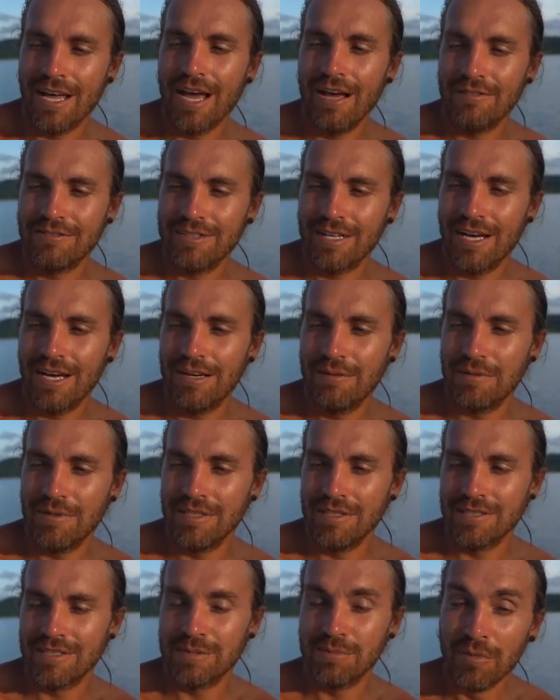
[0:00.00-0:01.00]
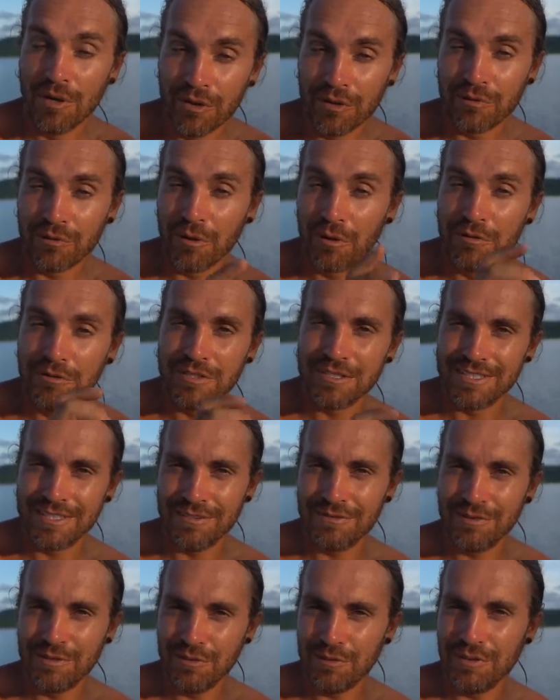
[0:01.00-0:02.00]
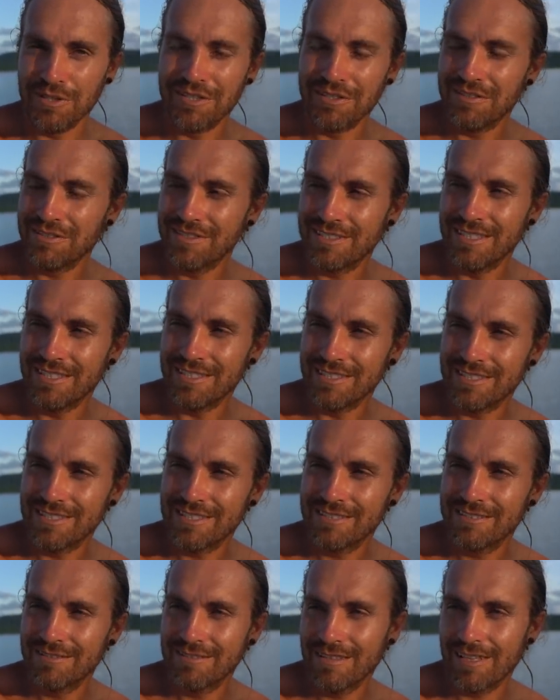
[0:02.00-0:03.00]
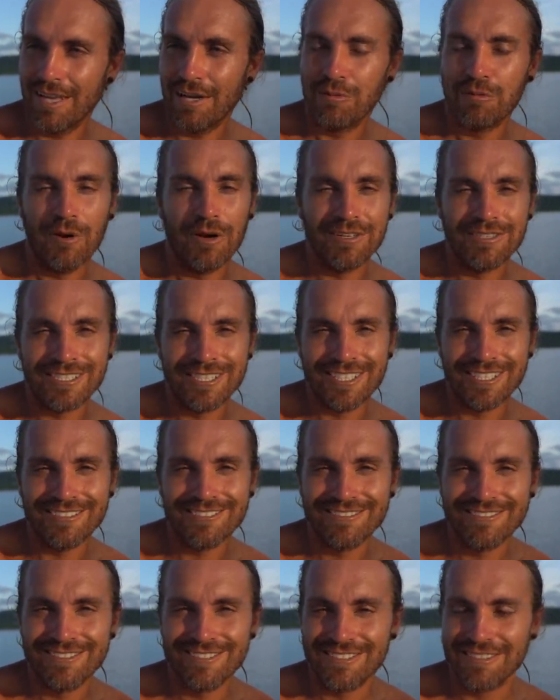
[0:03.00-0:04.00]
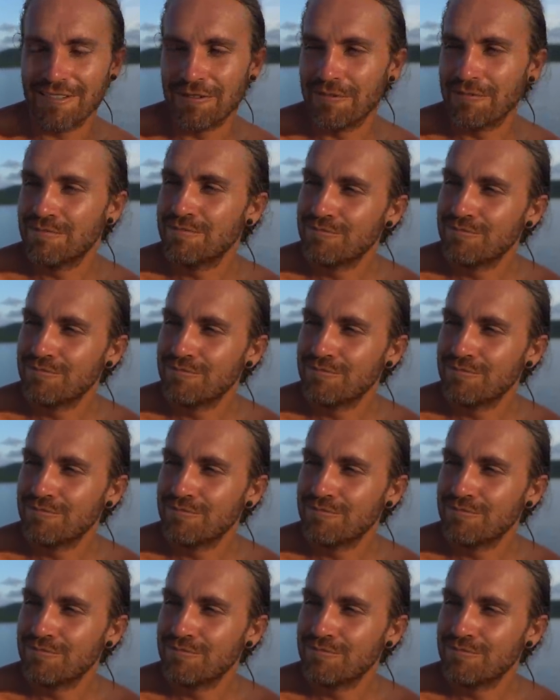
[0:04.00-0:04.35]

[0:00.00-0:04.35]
to have time to smell the roses, if you will, is cloud watching. So.